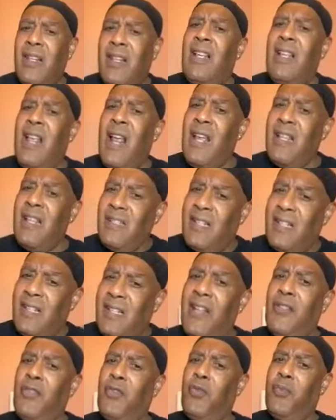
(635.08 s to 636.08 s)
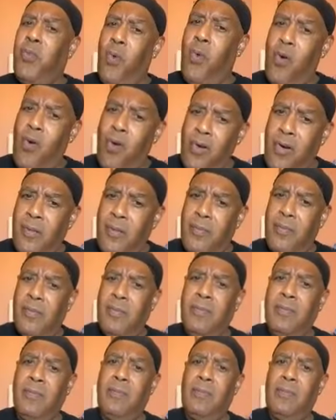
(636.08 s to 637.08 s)
it has a nice
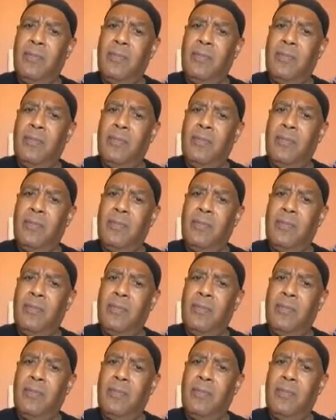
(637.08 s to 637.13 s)
warm.